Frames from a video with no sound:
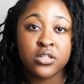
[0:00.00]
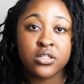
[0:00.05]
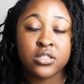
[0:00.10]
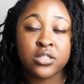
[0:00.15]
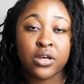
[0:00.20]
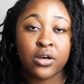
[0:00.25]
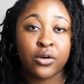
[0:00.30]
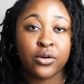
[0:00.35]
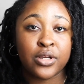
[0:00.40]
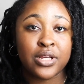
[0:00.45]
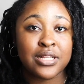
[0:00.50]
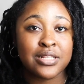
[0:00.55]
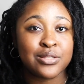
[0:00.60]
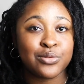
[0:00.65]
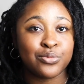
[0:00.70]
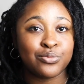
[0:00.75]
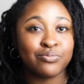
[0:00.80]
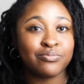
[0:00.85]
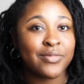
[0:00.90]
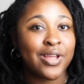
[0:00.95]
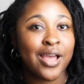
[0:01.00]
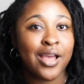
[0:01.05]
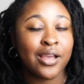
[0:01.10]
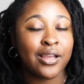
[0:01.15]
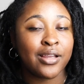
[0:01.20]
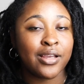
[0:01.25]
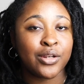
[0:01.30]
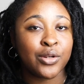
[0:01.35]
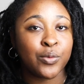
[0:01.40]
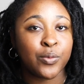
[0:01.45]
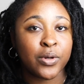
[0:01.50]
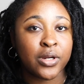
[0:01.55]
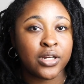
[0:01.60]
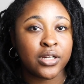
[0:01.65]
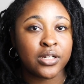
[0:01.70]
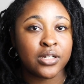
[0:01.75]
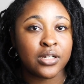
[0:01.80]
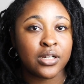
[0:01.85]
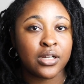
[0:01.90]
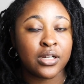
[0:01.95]
So it's not gonna
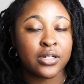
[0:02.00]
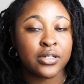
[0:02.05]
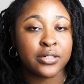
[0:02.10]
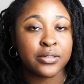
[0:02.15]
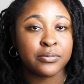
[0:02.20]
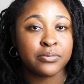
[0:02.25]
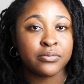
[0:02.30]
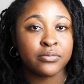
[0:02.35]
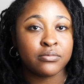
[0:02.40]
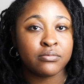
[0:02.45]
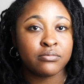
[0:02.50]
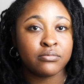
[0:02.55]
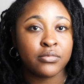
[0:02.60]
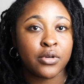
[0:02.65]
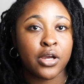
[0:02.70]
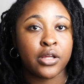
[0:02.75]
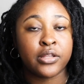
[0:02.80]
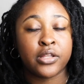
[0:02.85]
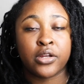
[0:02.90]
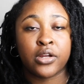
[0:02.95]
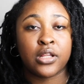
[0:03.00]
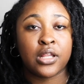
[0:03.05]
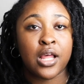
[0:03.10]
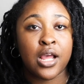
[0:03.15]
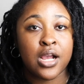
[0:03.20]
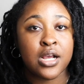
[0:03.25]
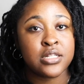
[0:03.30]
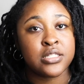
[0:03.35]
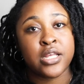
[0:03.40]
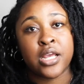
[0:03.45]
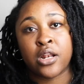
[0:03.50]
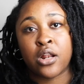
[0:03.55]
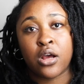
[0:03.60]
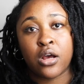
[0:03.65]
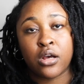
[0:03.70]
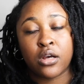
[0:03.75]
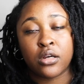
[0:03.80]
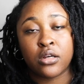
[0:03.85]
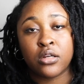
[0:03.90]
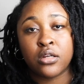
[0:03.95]
work um, on thicker locks at
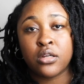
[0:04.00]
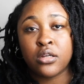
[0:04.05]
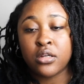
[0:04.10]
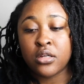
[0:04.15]
all.